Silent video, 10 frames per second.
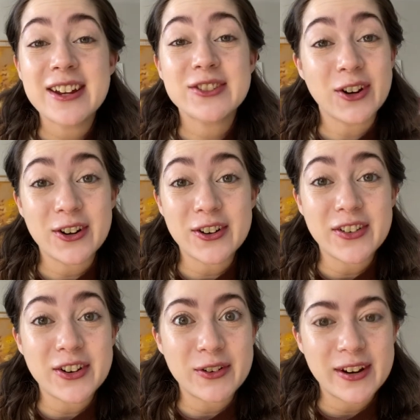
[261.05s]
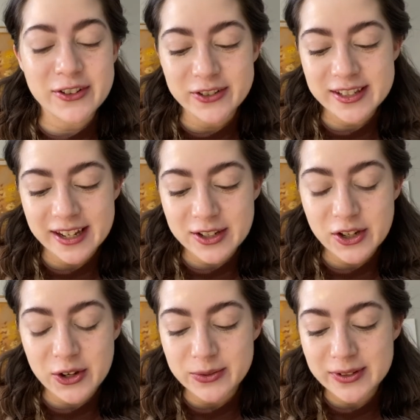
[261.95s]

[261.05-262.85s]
darker than your regular skin tone.